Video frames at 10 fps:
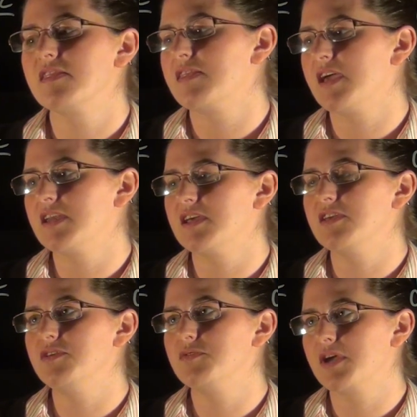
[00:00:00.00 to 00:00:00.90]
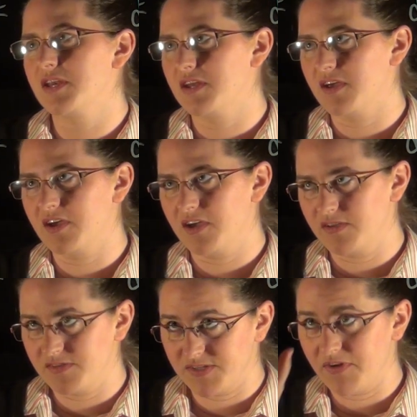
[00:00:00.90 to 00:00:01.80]
then you can
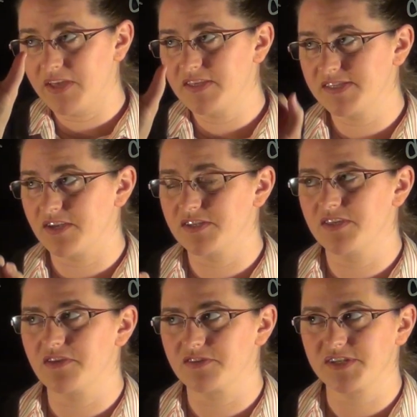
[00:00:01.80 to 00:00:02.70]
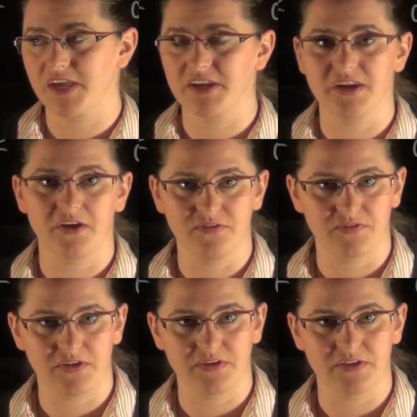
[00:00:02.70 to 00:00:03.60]
divide this onto the other side, and now
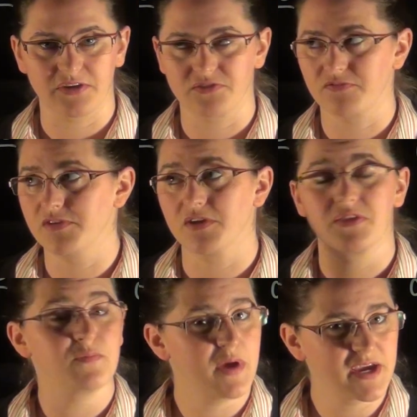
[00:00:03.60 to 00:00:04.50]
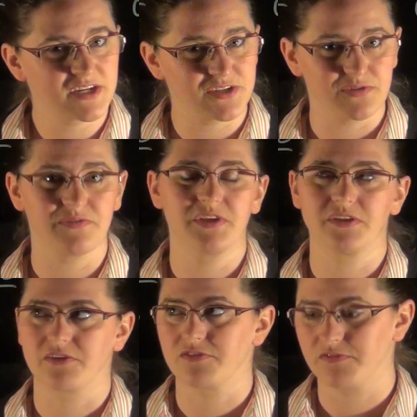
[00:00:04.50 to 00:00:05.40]
you've got the electric field, the magnitude of the
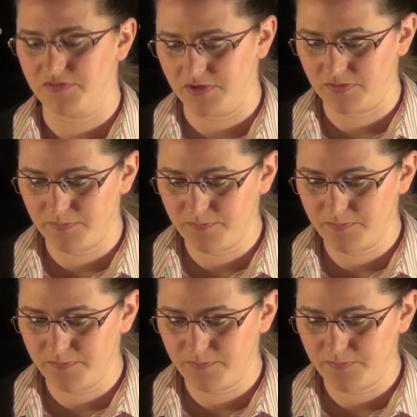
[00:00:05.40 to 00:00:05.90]
electric field.